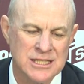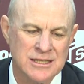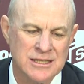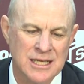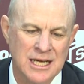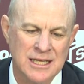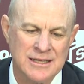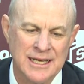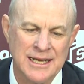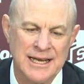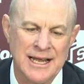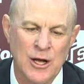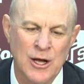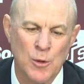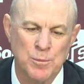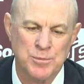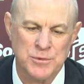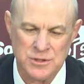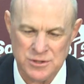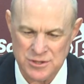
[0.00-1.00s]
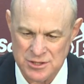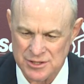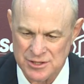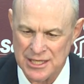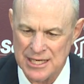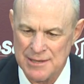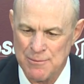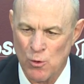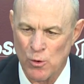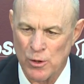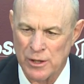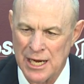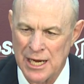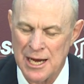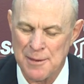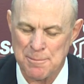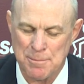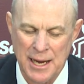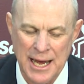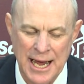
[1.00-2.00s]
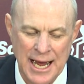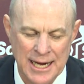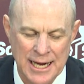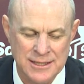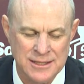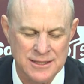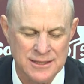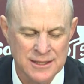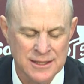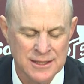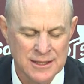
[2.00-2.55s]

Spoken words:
I thought that helped us stay more compact.